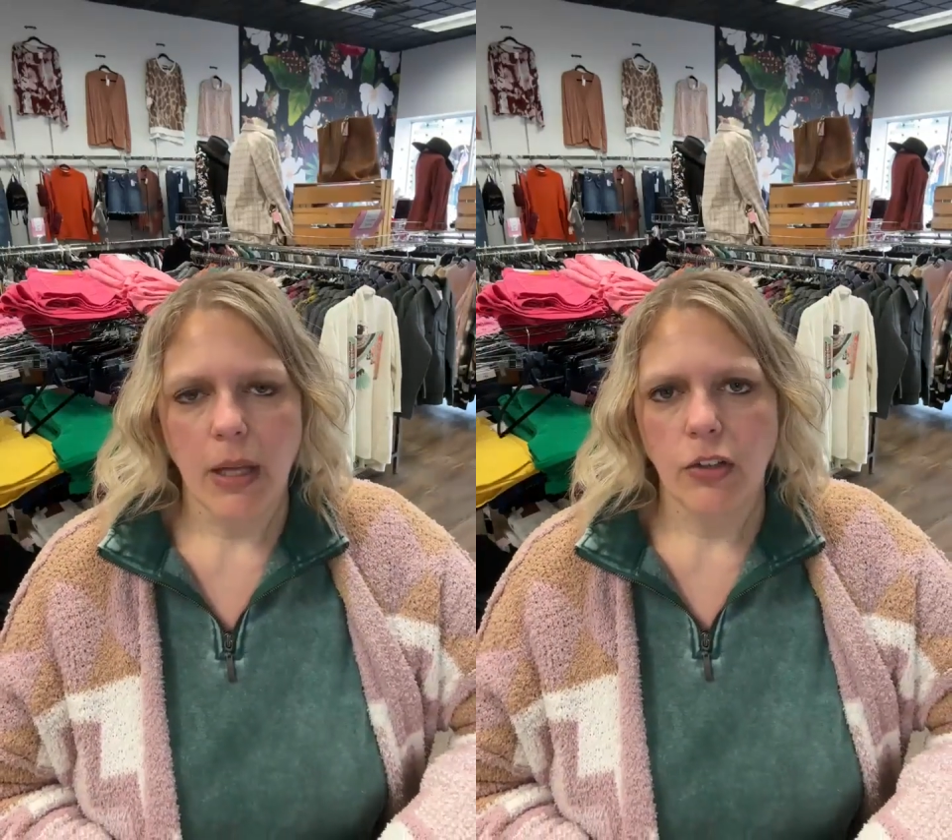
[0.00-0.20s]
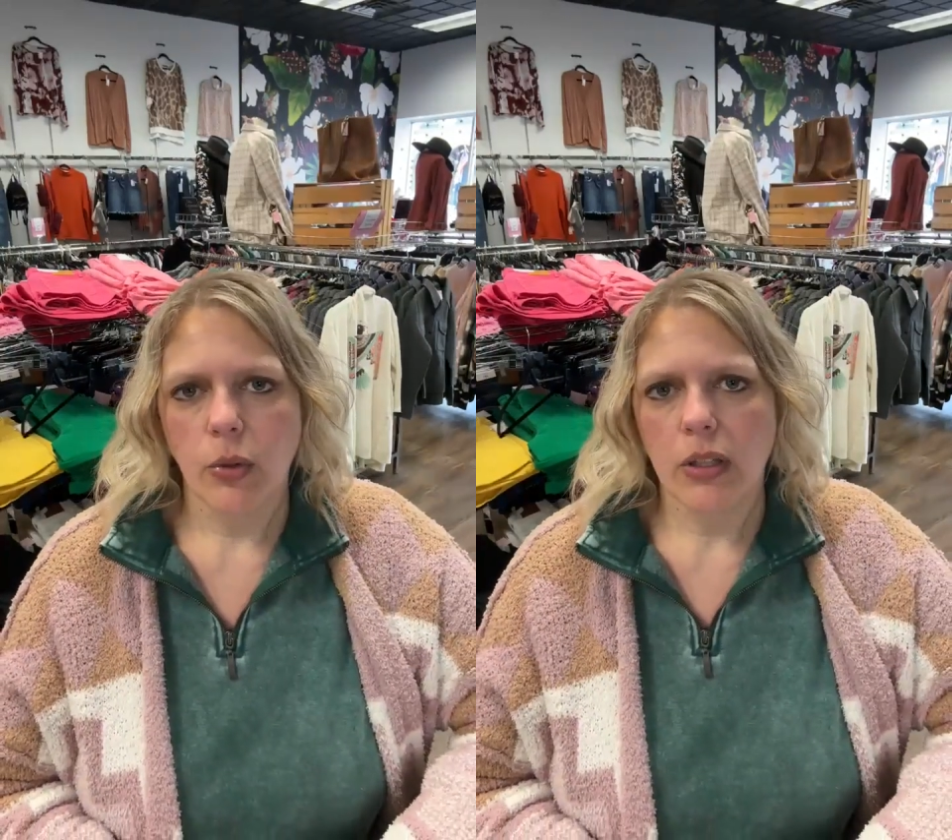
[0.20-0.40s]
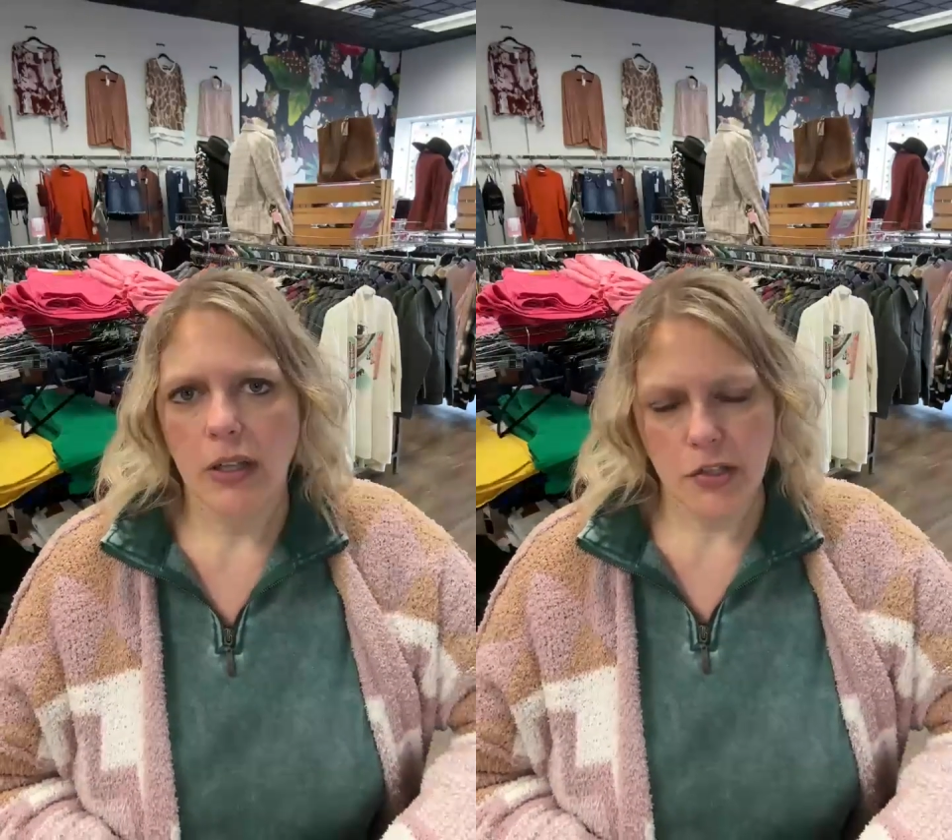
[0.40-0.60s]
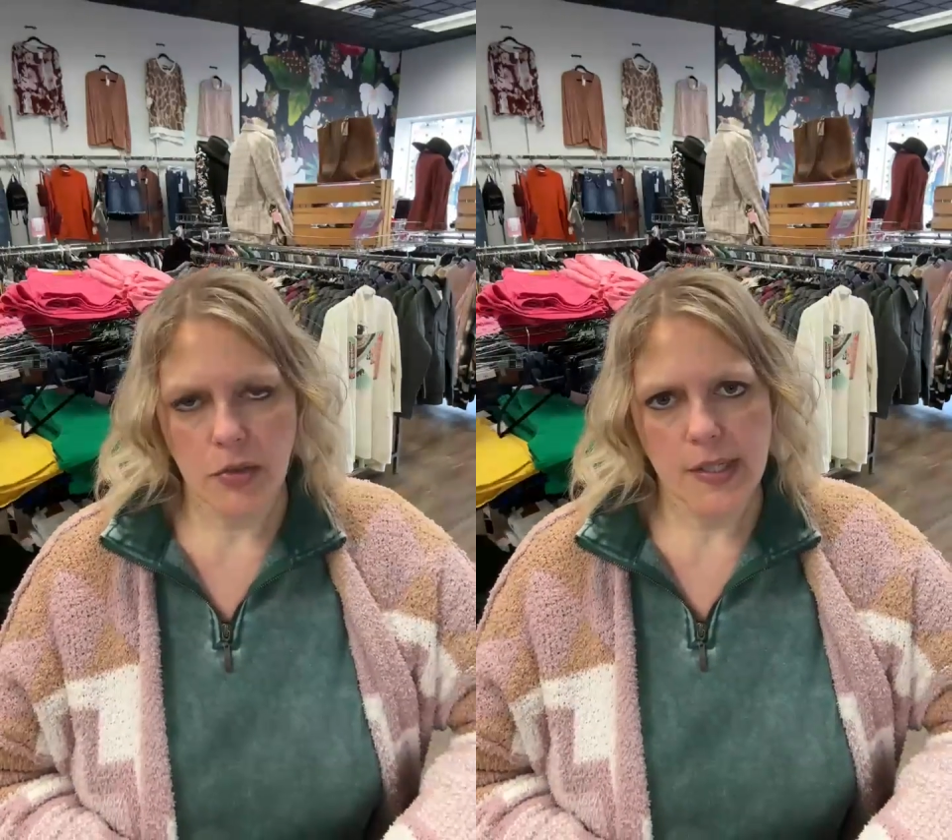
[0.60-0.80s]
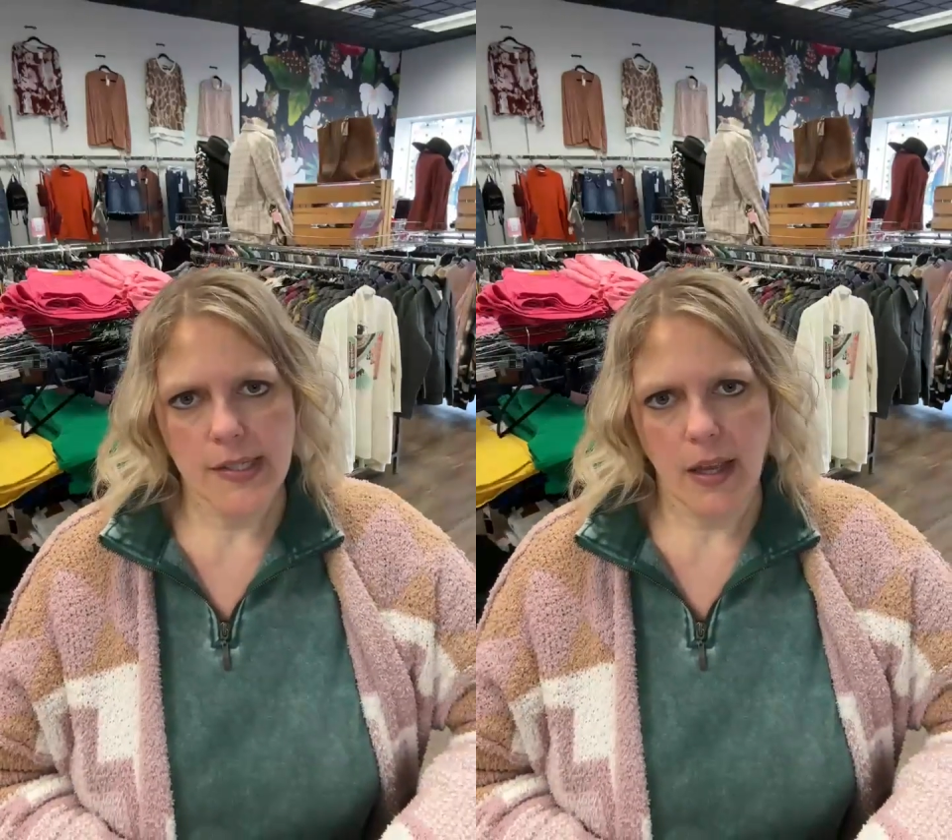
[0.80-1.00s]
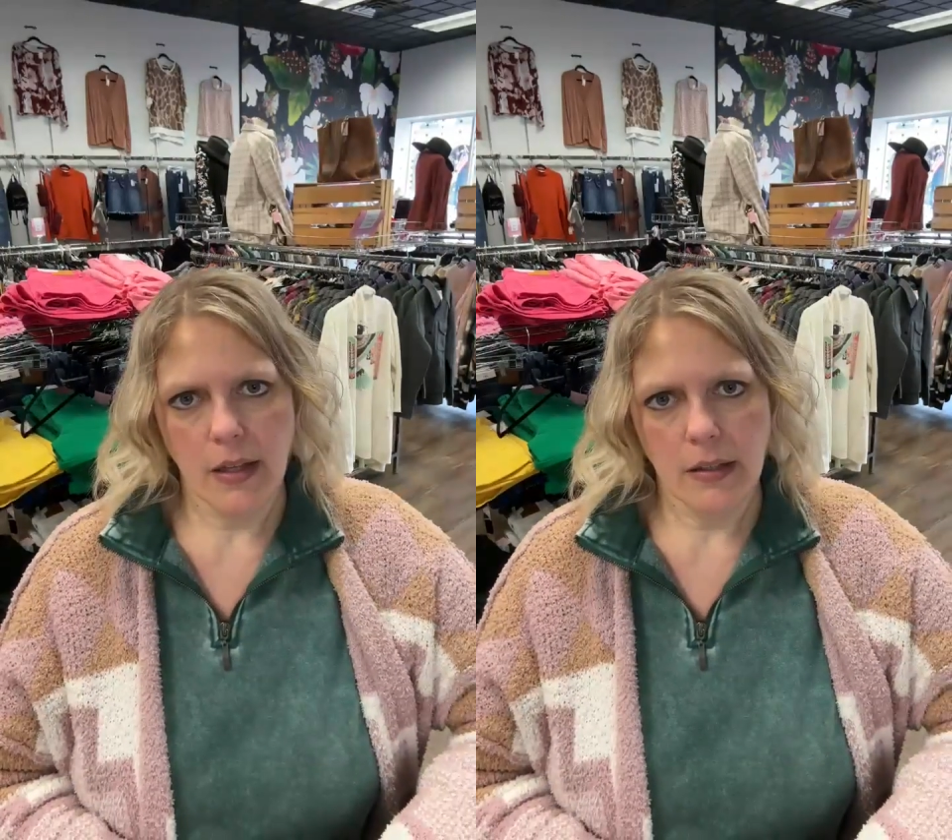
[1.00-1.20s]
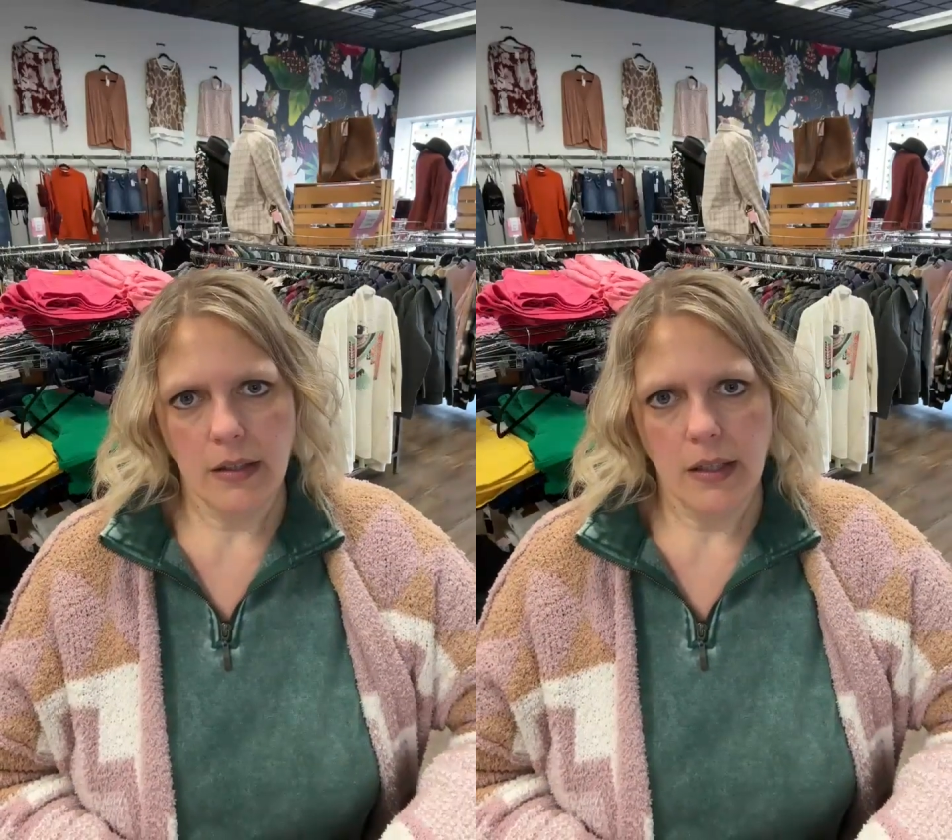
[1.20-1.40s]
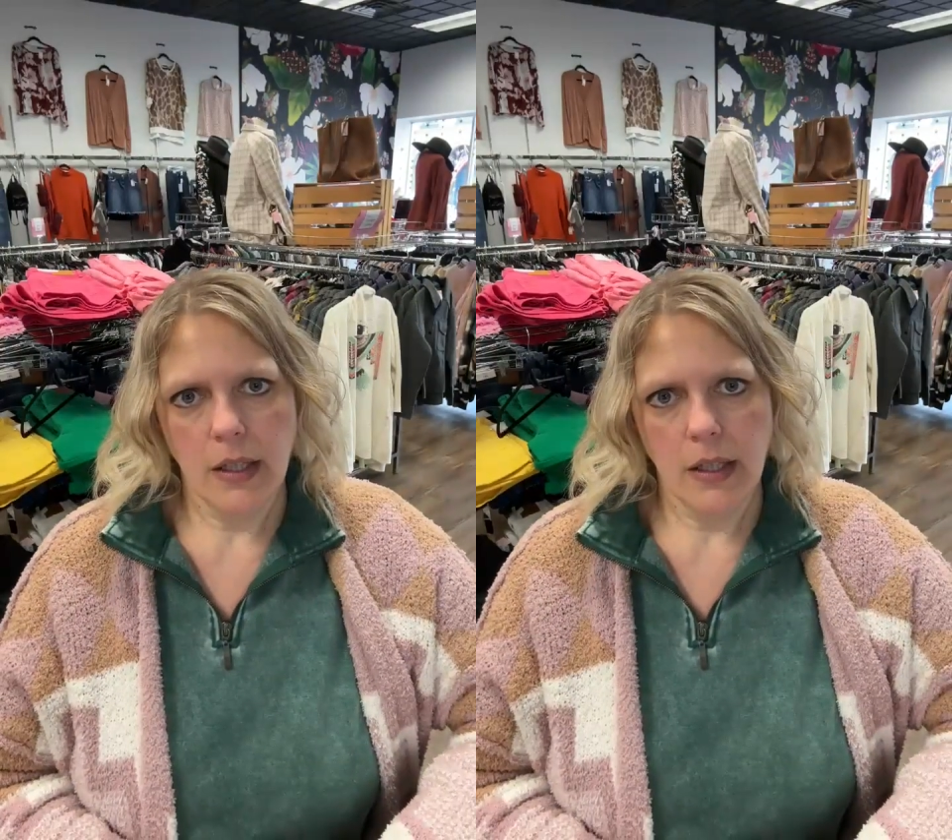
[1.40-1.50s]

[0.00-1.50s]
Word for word: I do a luxury sale.